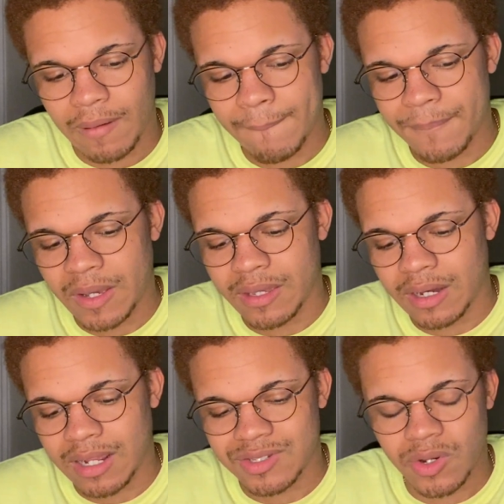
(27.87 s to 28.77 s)
But
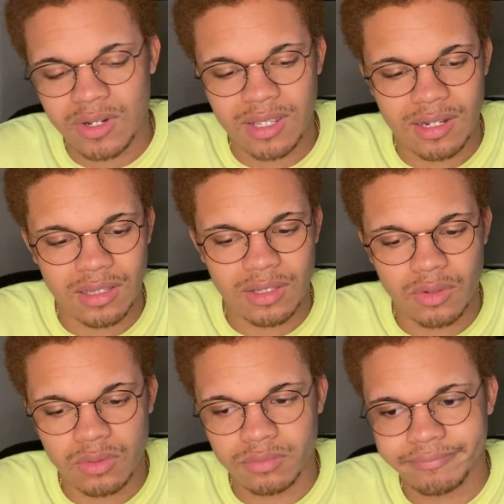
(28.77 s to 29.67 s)
I started getting a
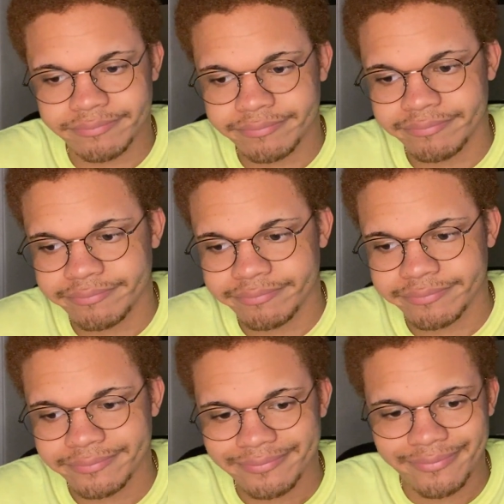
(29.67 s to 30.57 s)
little,
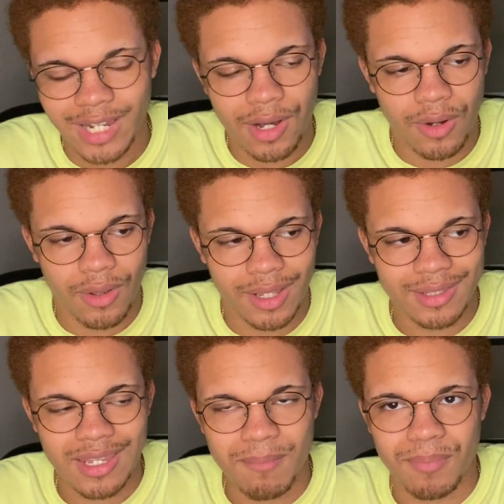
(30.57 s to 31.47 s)
I don't know, I
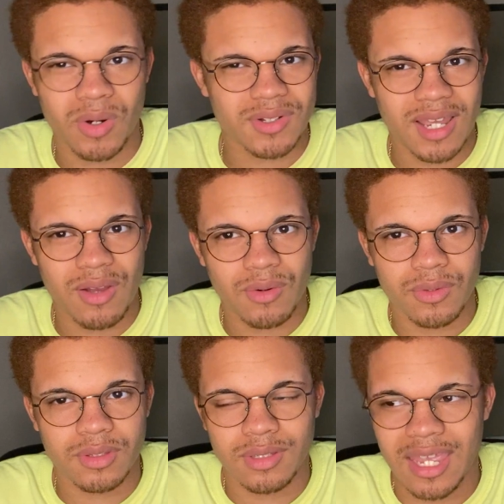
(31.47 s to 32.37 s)
think burnt out on
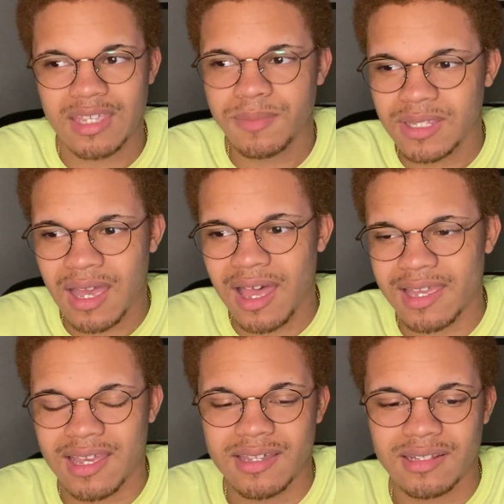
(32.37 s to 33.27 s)
the API,
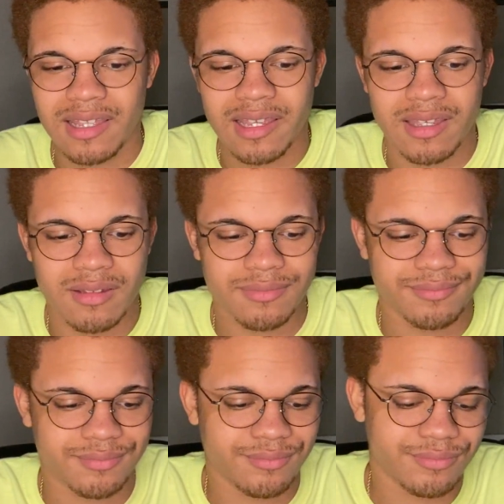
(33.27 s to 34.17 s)
kind of like
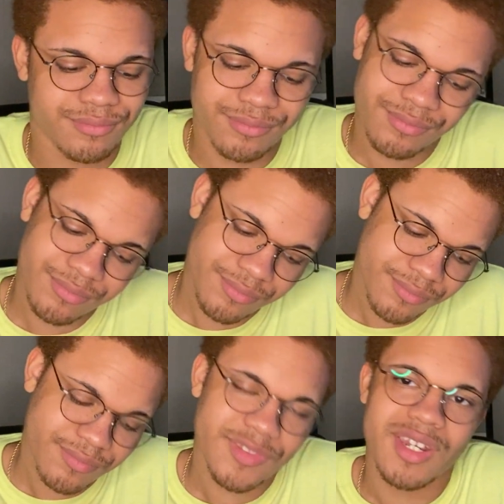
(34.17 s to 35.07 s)

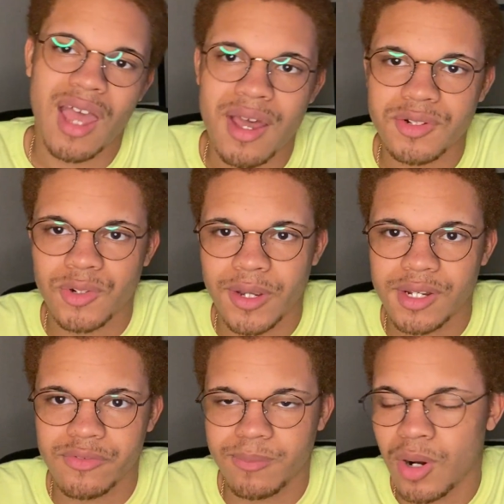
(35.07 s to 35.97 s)
the
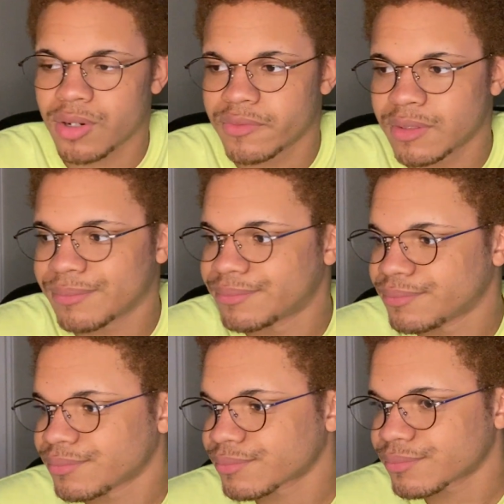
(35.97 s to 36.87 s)
non-creative part of it.
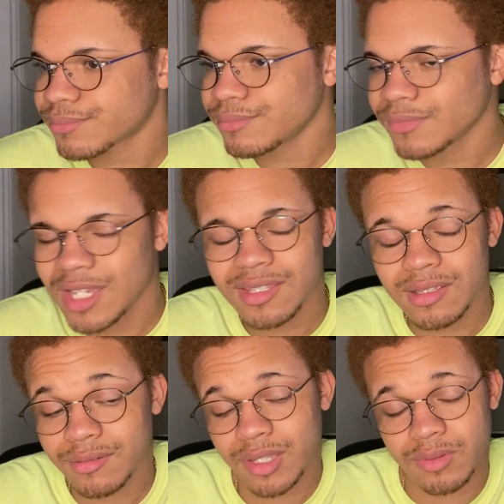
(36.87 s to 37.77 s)
I
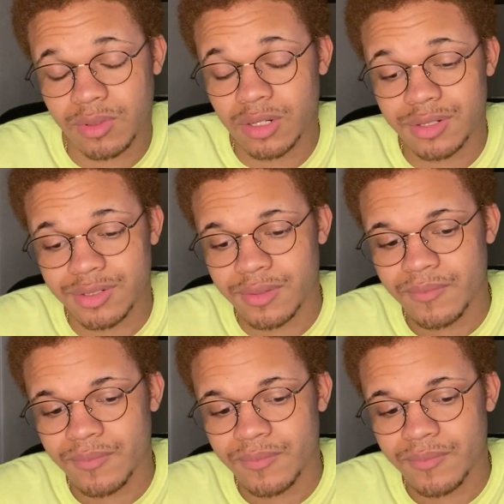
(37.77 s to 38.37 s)
think that's what it is.